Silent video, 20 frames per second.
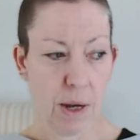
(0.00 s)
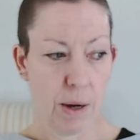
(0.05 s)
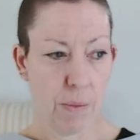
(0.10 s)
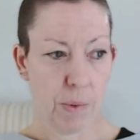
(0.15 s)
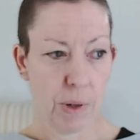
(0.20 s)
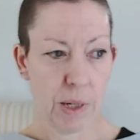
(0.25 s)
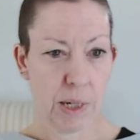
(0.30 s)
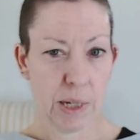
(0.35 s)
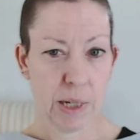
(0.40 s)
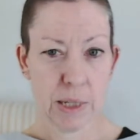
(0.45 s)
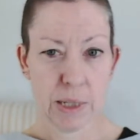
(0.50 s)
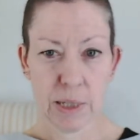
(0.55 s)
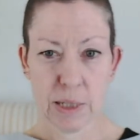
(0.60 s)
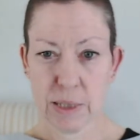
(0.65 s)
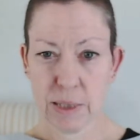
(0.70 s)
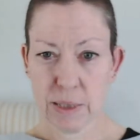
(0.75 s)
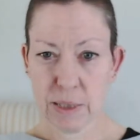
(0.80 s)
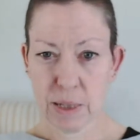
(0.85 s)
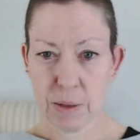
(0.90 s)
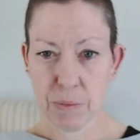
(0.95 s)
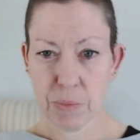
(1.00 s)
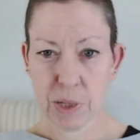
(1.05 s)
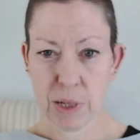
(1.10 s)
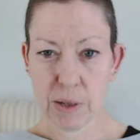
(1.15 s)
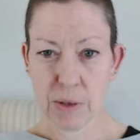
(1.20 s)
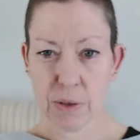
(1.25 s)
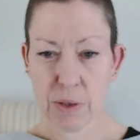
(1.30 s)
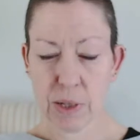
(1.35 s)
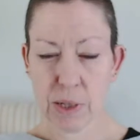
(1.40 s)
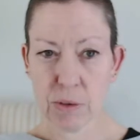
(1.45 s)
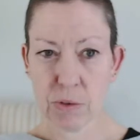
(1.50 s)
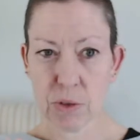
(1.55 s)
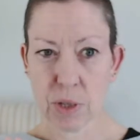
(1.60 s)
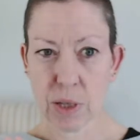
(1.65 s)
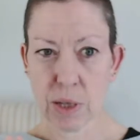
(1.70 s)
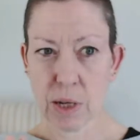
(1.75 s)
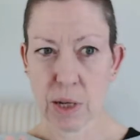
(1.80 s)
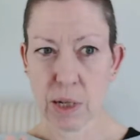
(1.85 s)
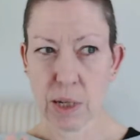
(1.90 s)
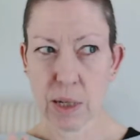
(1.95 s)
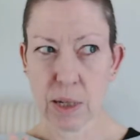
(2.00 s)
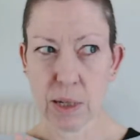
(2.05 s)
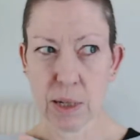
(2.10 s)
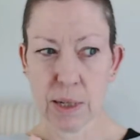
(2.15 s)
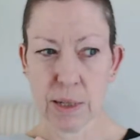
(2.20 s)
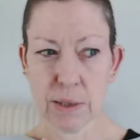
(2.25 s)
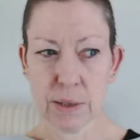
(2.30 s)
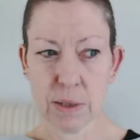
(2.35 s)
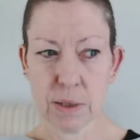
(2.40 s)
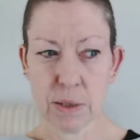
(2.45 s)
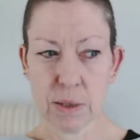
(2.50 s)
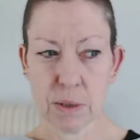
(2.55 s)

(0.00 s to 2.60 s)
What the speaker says: when he did his Zip Sale thing, so that I can list